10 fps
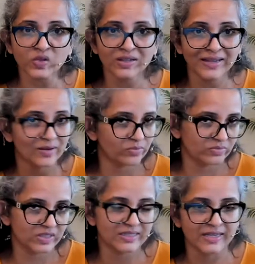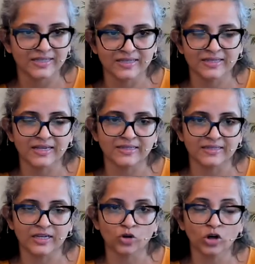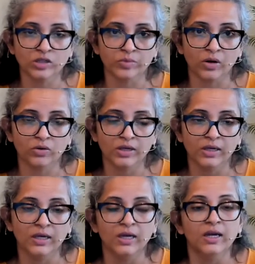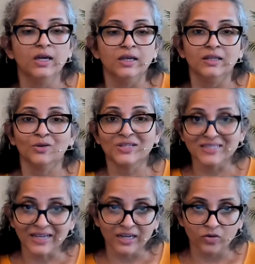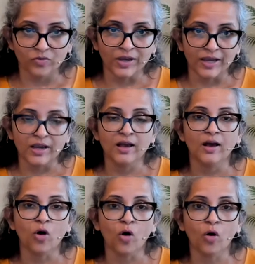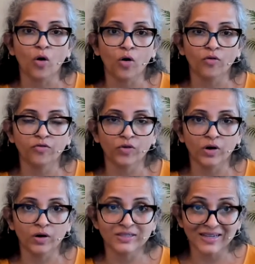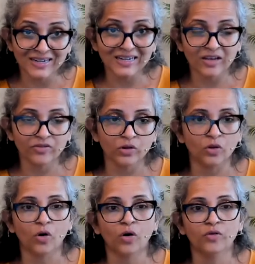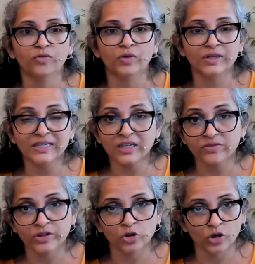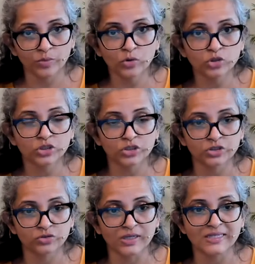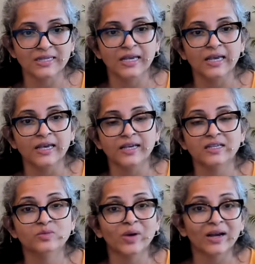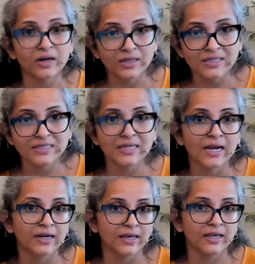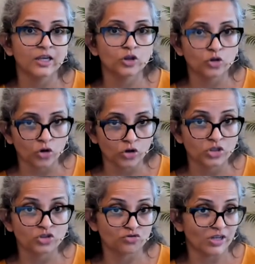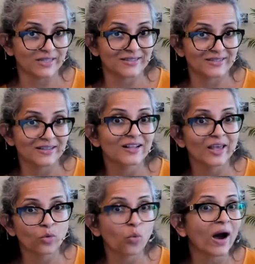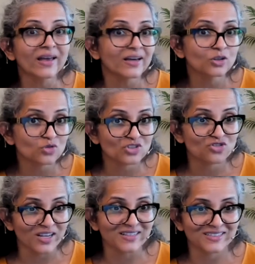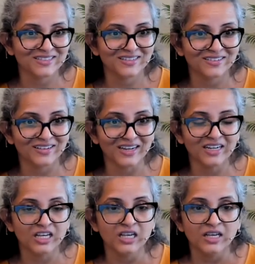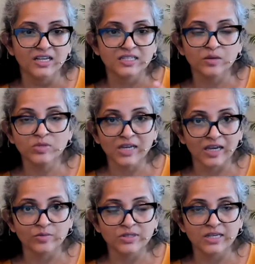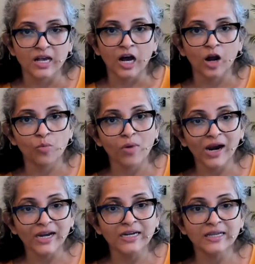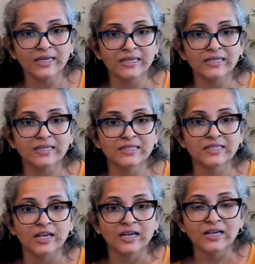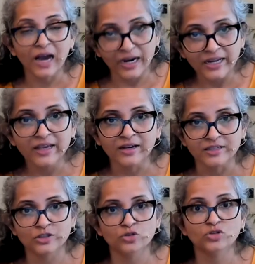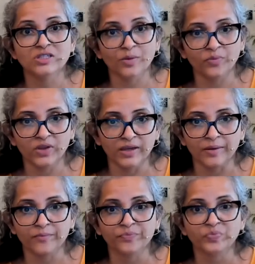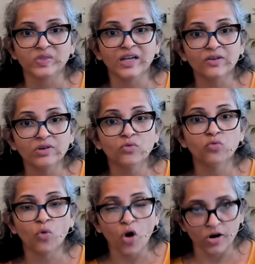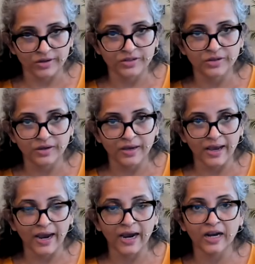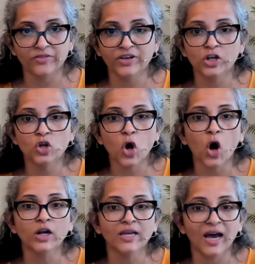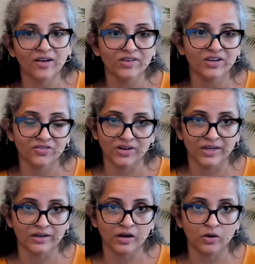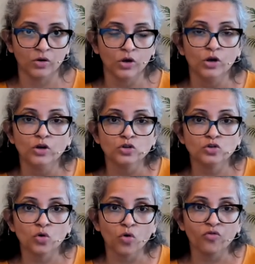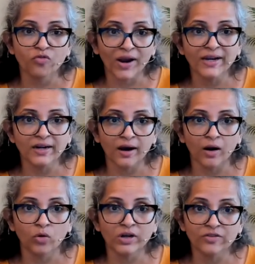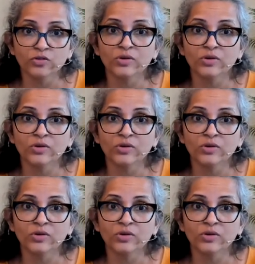like these exercises I talked about. Now the second level of dealing with your emotional stress is by understanding your stress. Like, why are you stressed, right? Sometimes our mind is guiding us to something that we want, and we are not having it right now. So find out if you